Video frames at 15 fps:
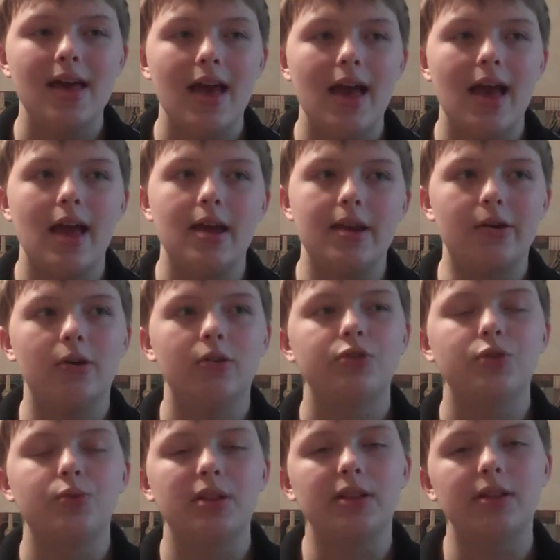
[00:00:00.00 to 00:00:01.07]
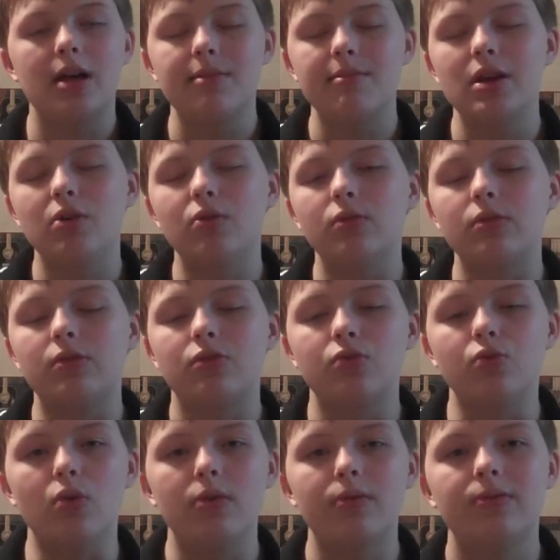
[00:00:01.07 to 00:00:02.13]
and also with a lot of my old
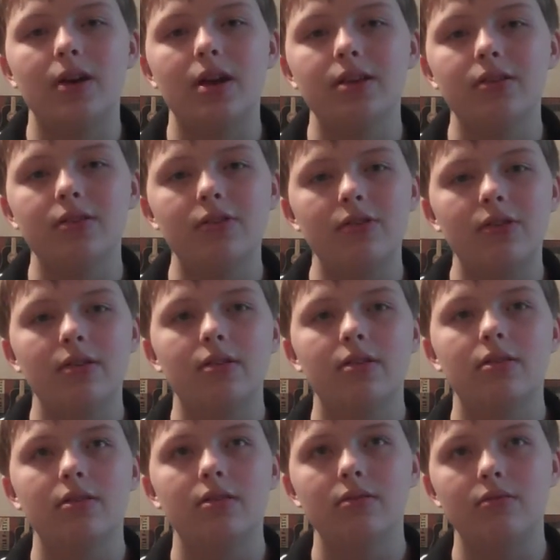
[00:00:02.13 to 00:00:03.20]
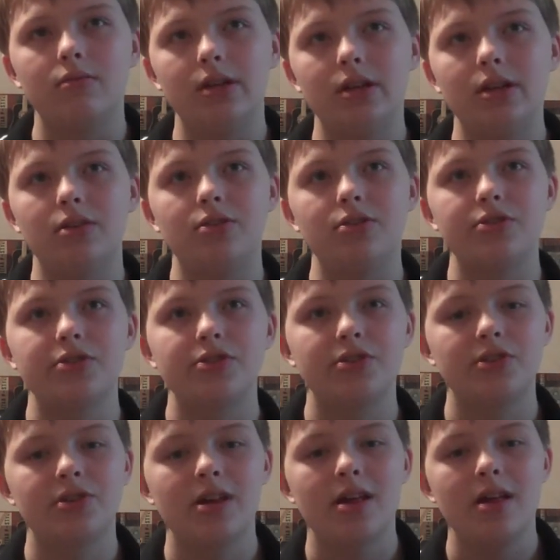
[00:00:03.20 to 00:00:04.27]
school friends, we
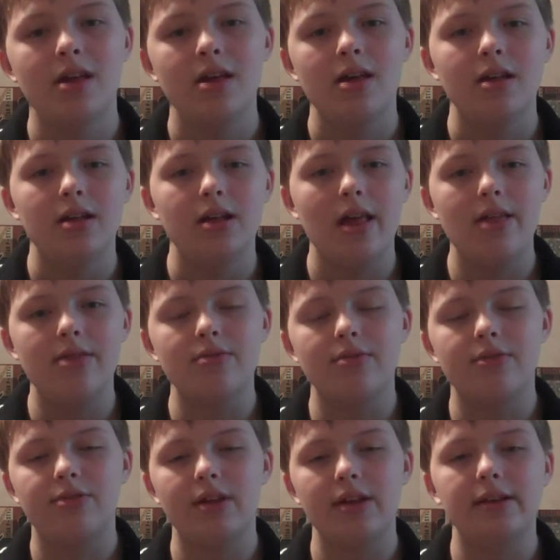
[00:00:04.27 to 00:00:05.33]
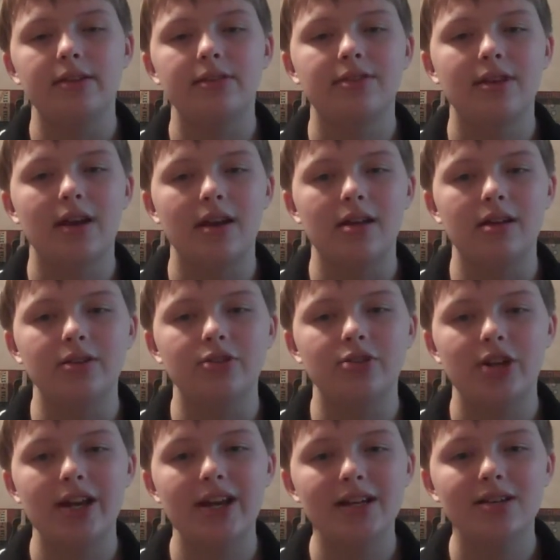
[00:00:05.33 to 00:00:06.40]
just, either things kind of
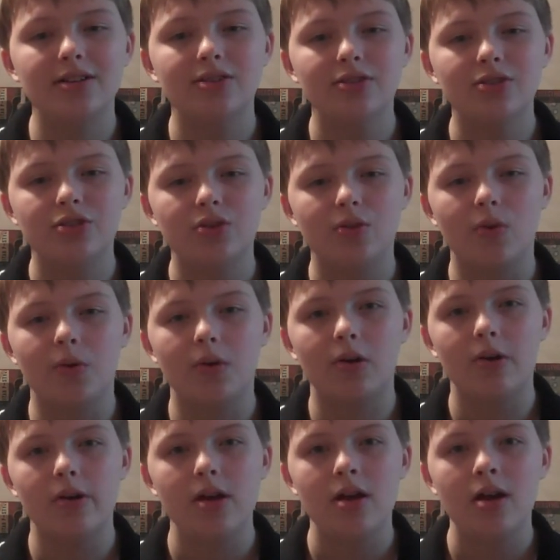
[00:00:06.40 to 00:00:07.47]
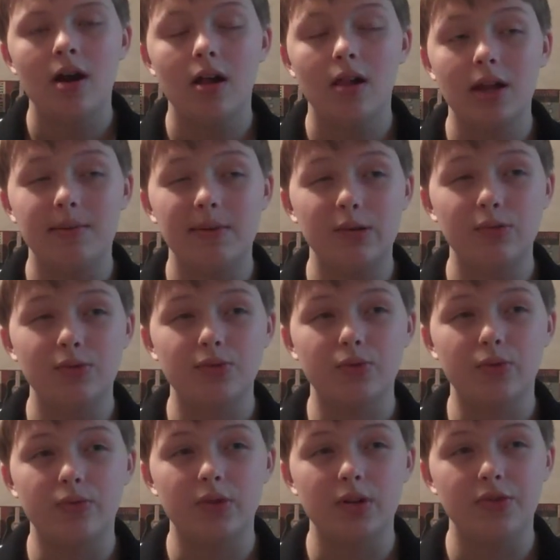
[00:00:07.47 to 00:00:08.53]
changed, or a lot of my old school
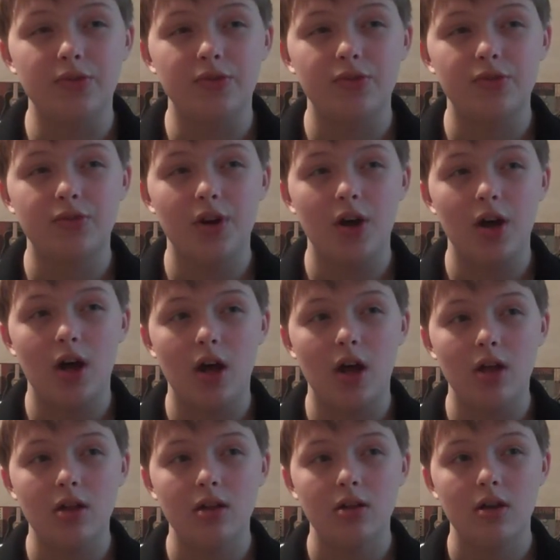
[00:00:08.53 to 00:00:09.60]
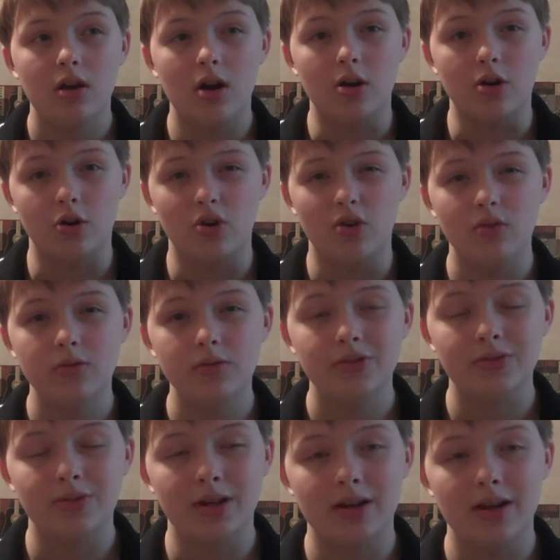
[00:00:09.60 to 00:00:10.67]
friends are girls, so
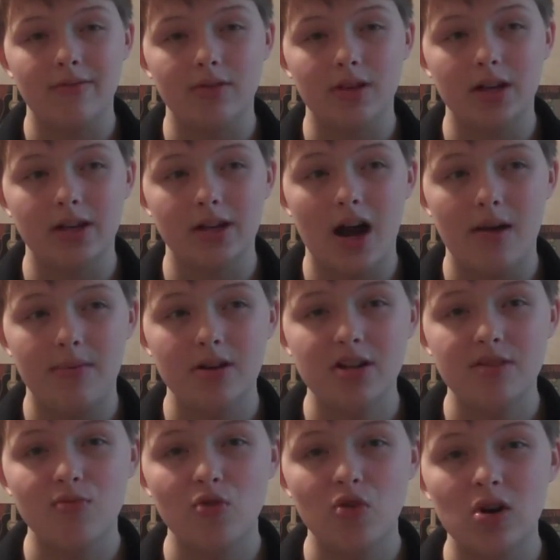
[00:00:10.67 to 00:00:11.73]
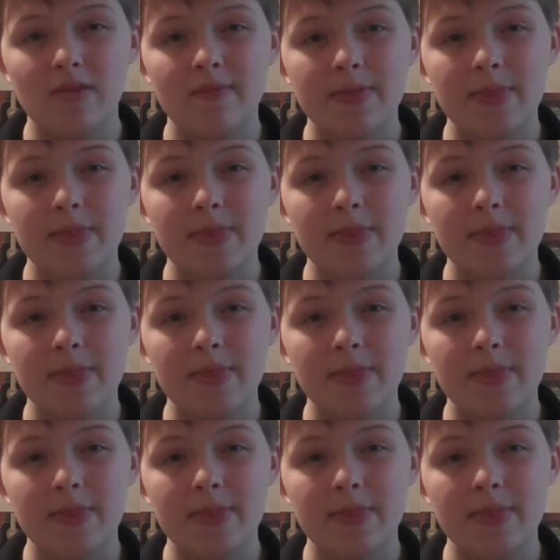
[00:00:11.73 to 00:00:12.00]
we didn't have a lot in common anymore.